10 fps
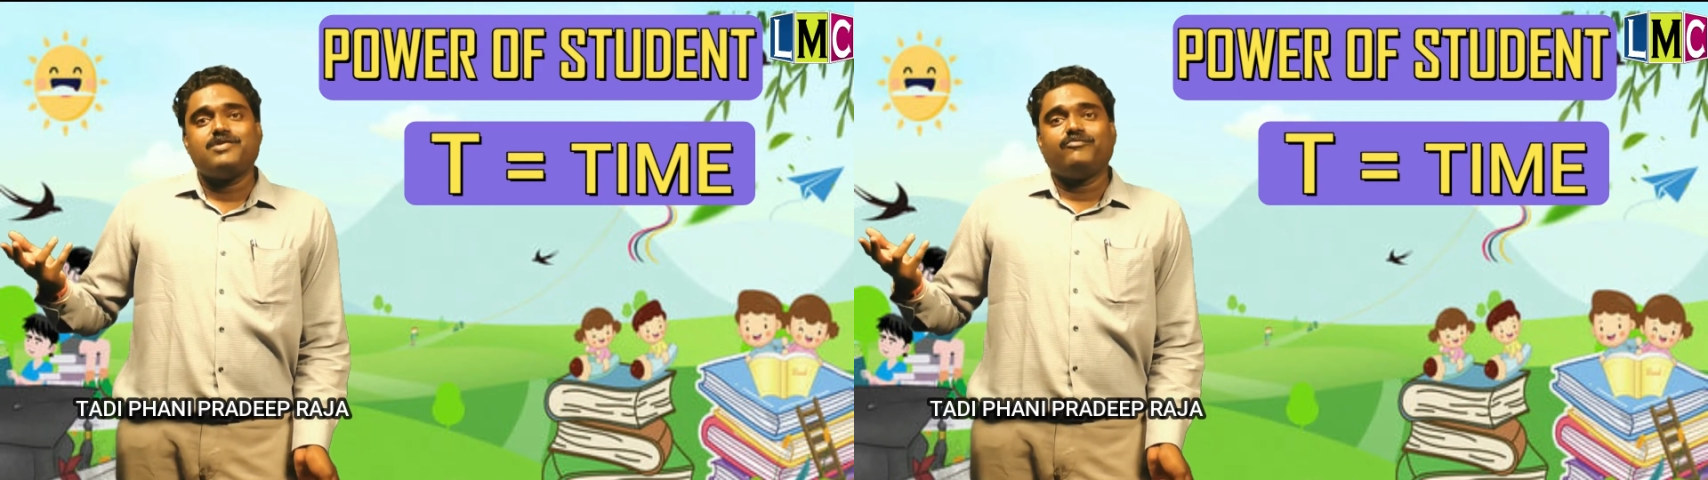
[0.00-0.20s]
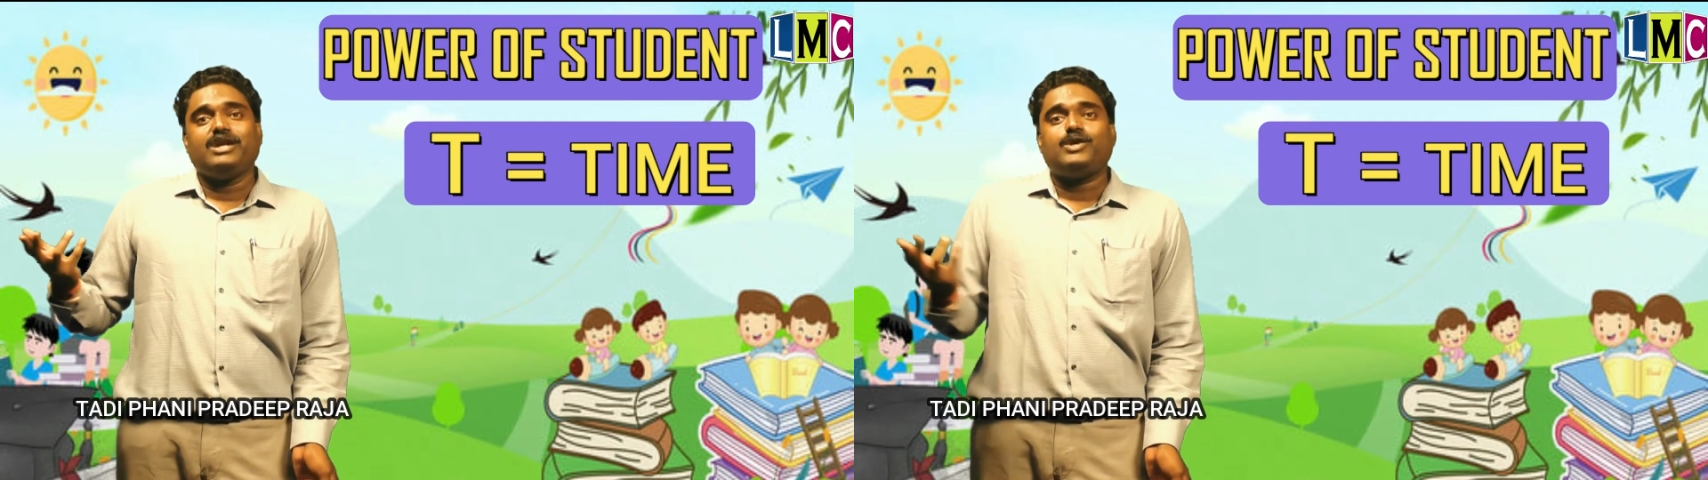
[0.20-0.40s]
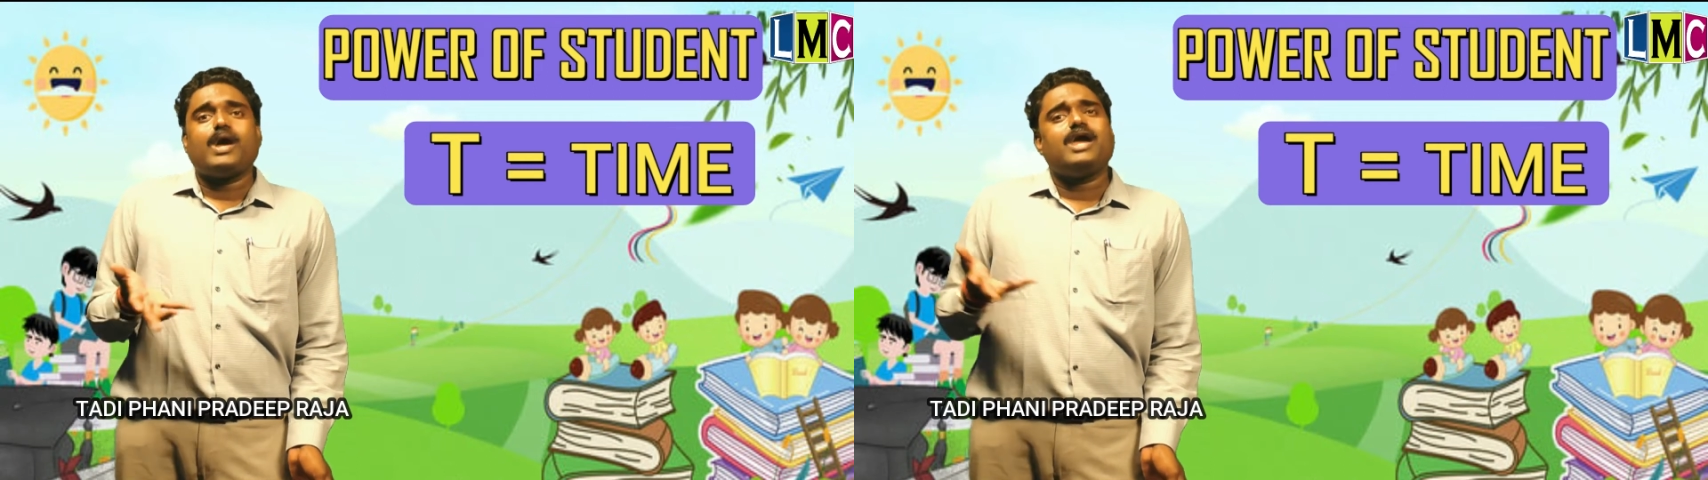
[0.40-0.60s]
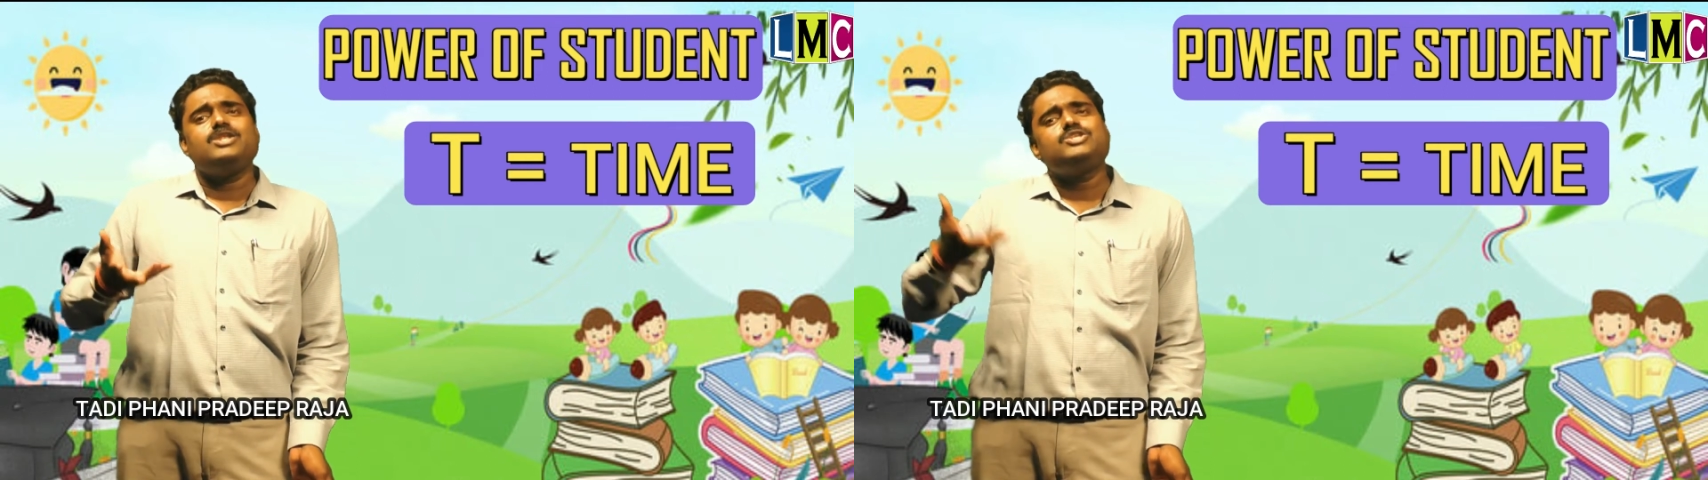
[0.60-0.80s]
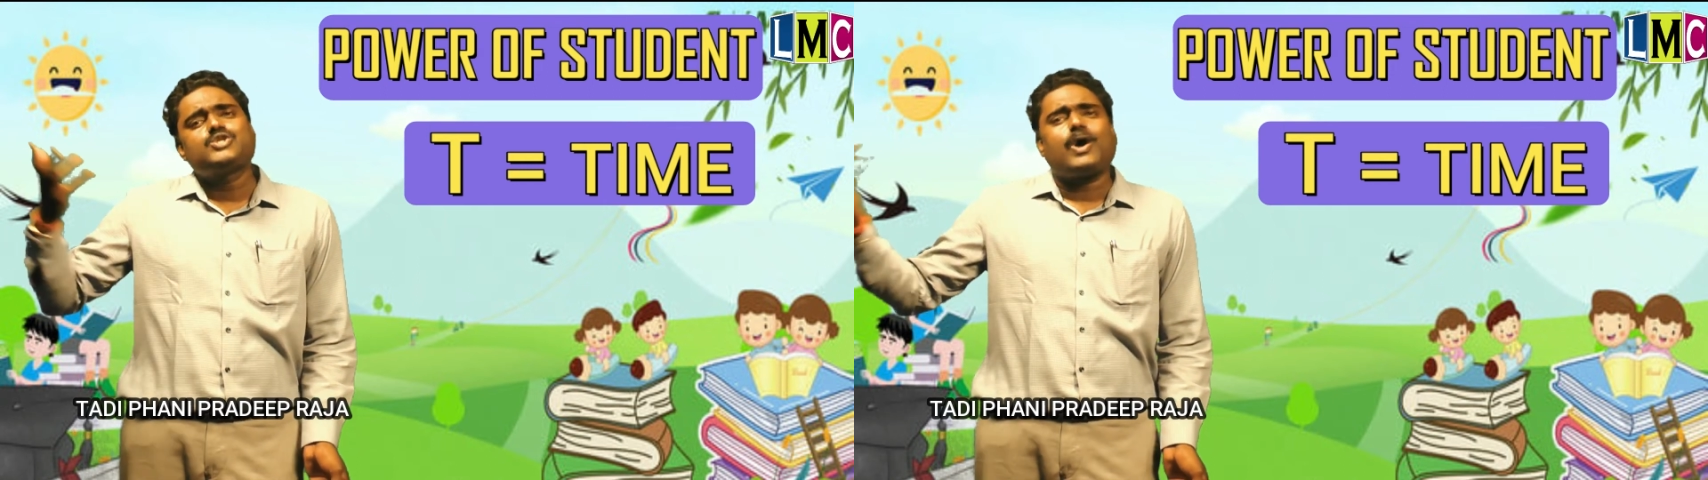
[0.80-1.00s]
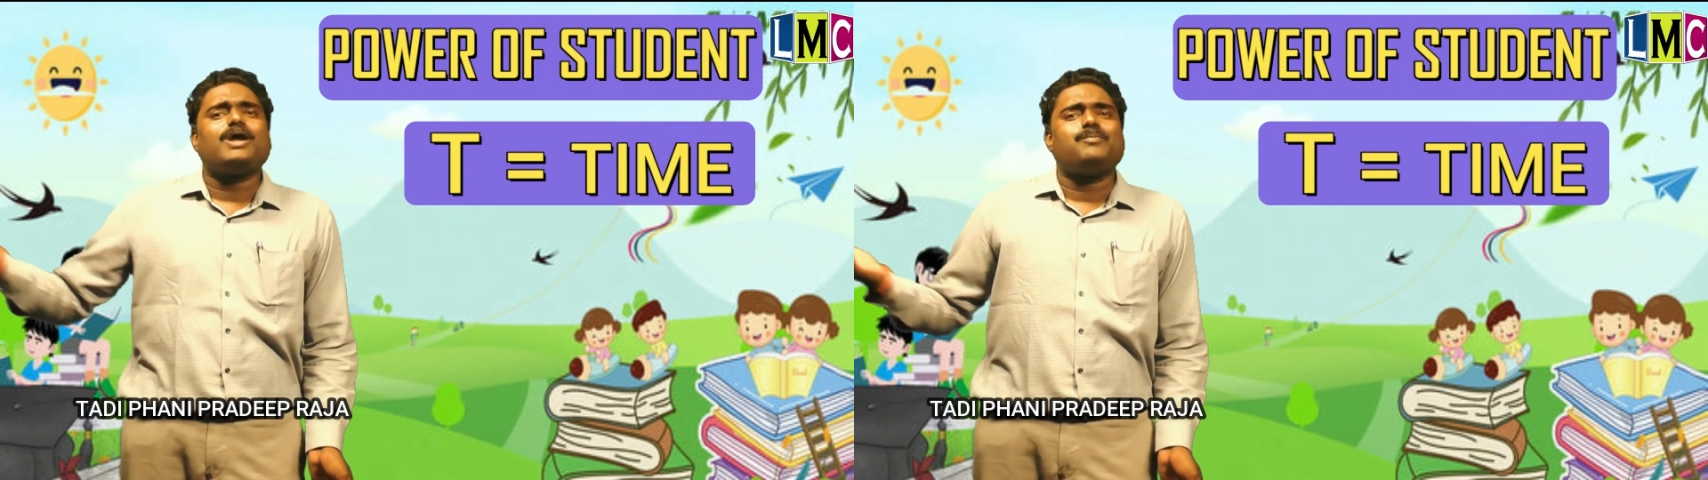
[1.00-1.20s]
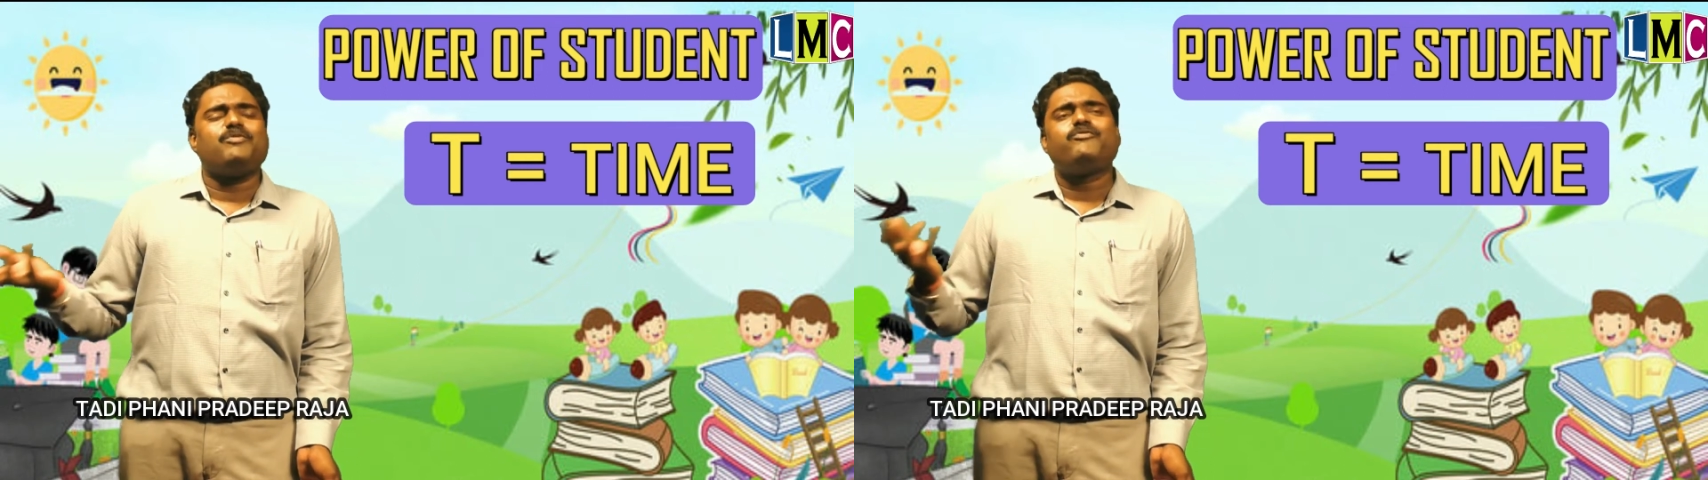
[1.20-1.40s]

We need to enjoy